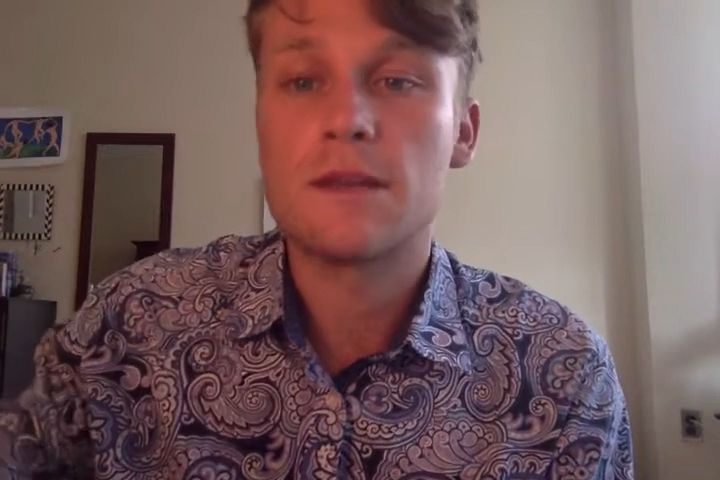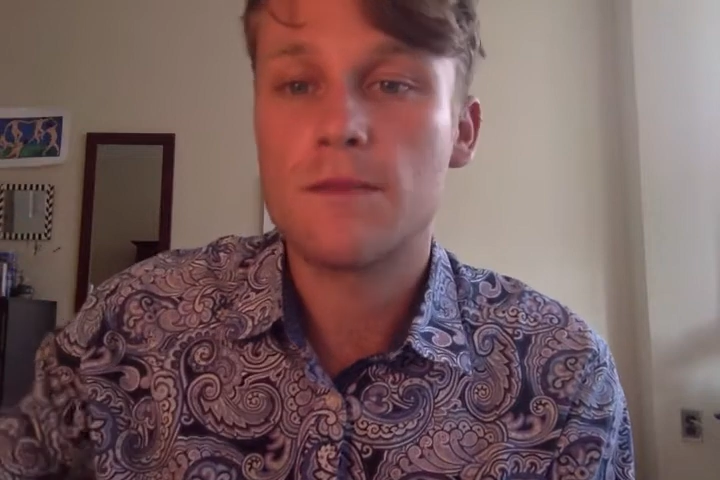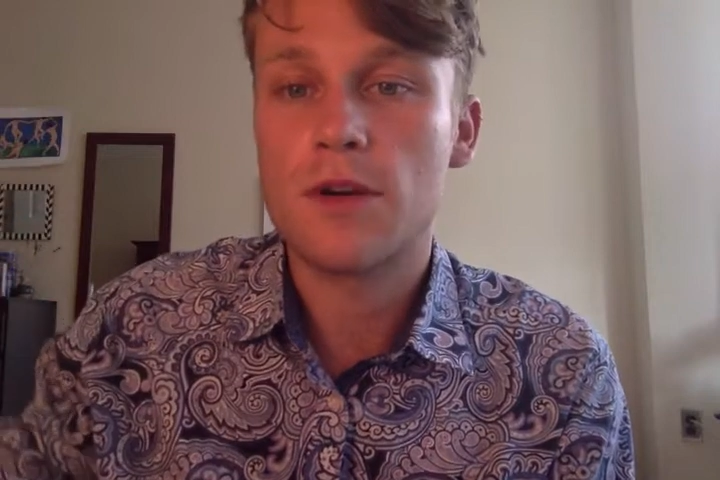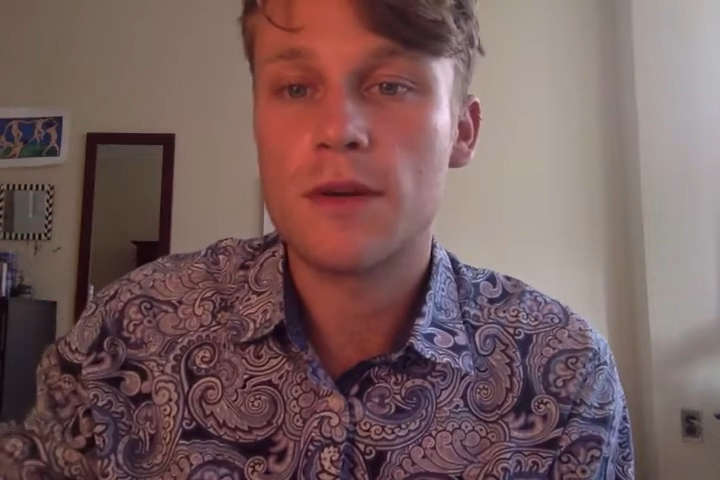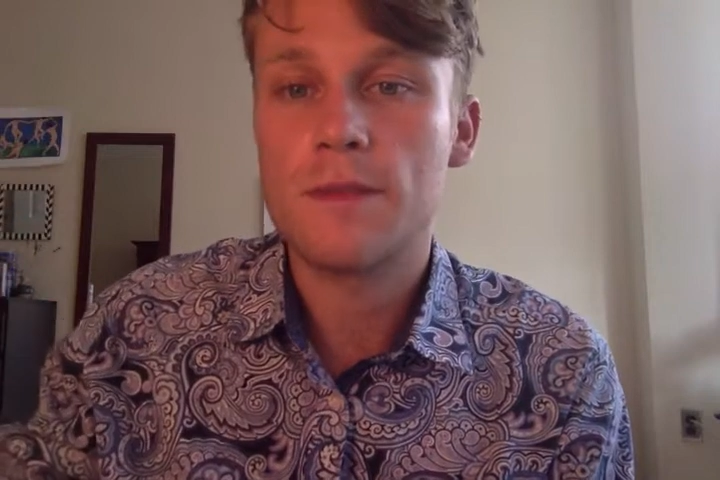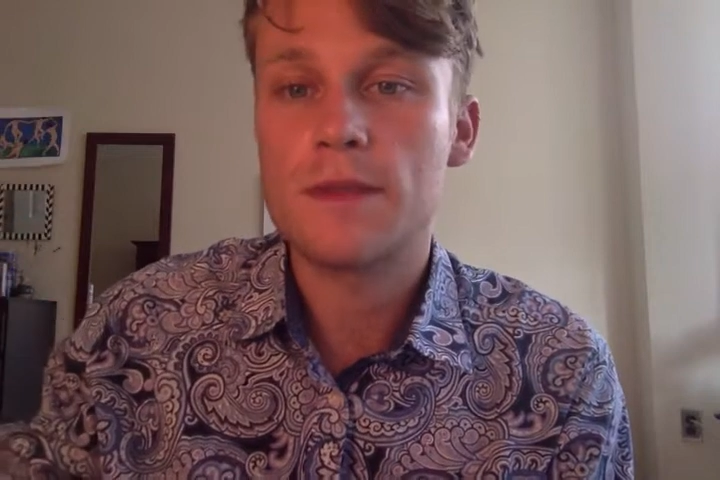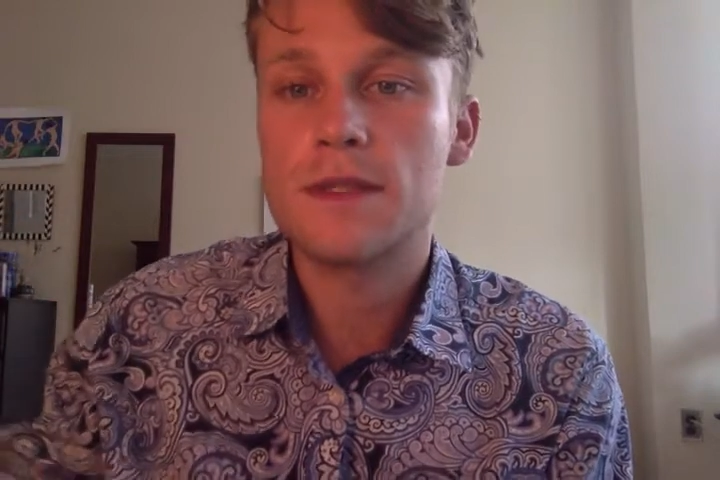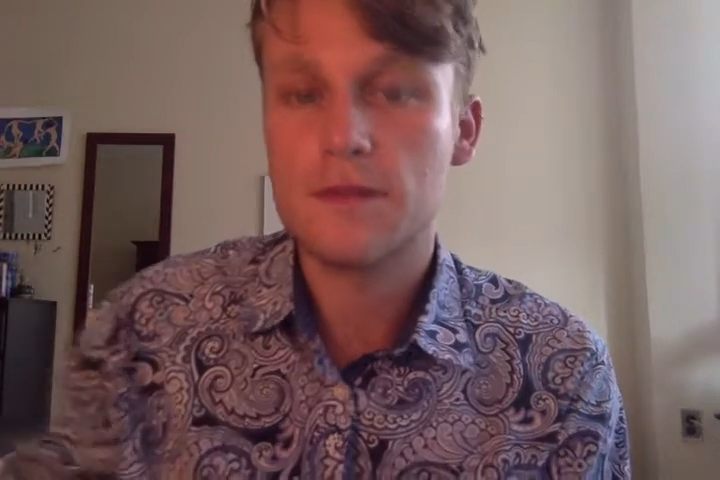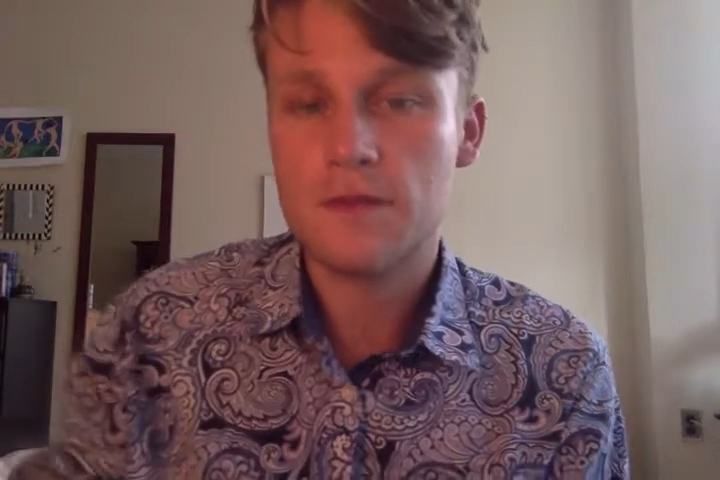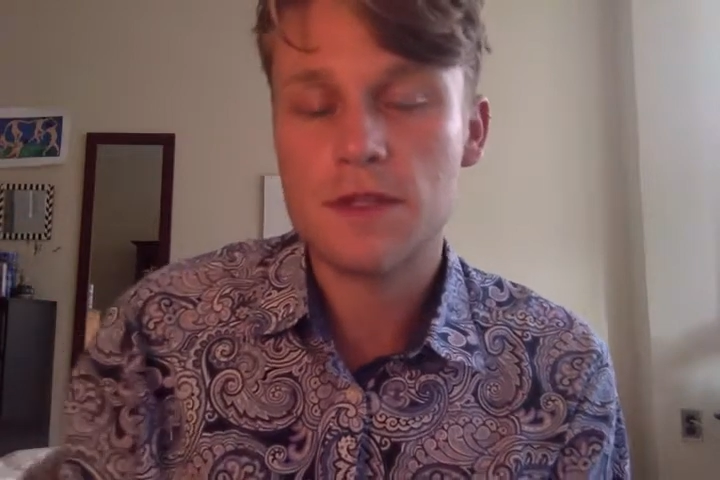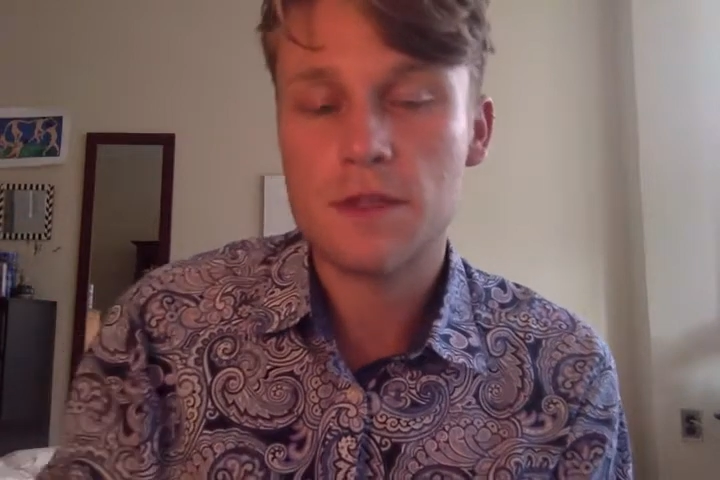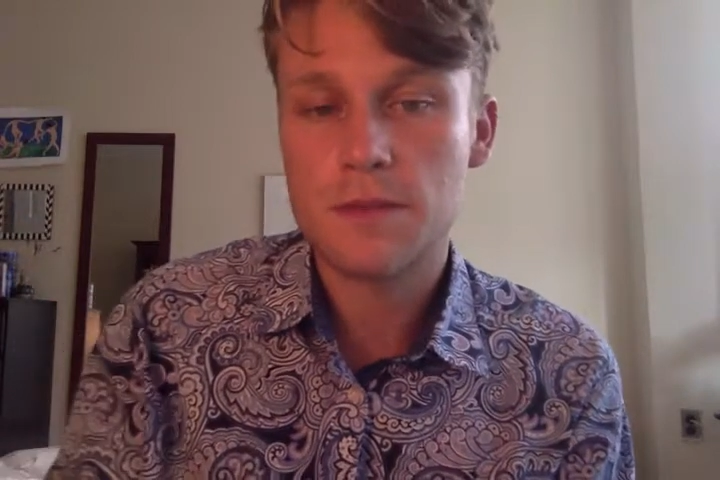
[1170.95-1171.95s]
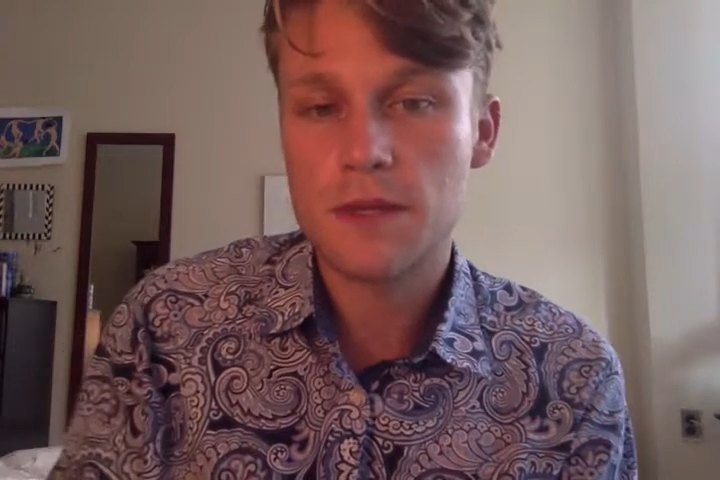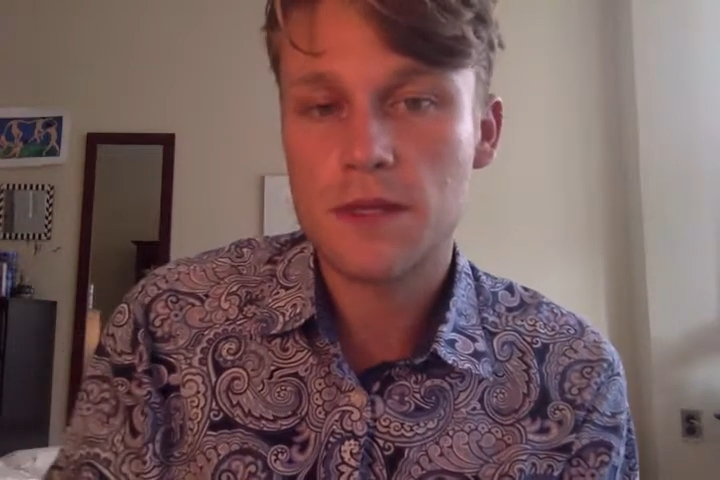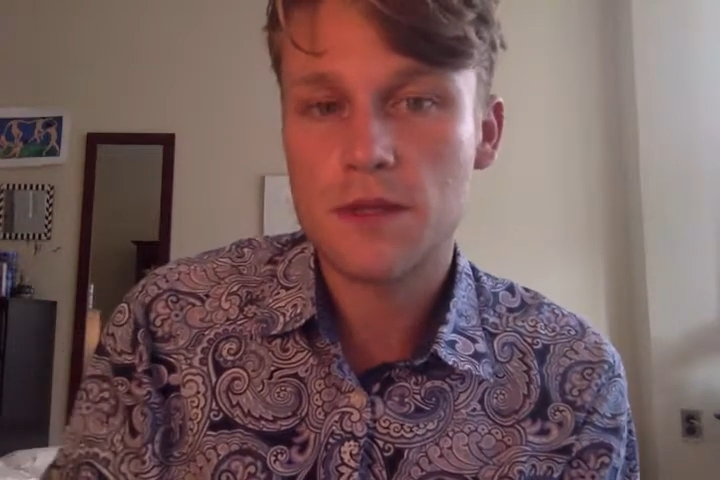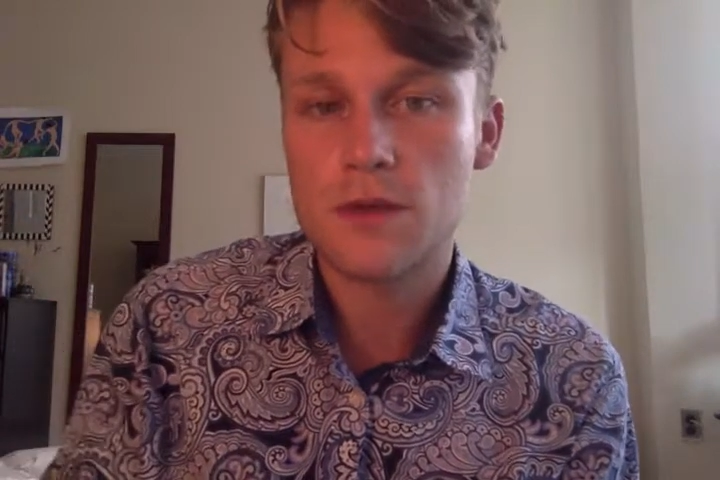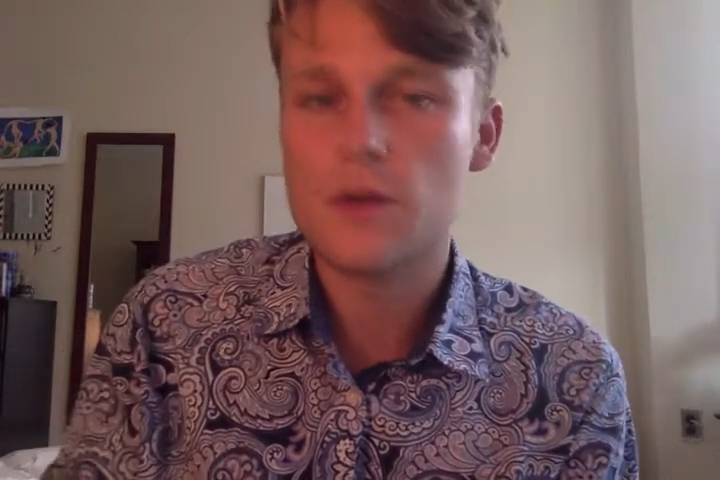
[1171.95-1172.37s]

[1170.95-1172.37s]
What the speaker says: purpose of the speech?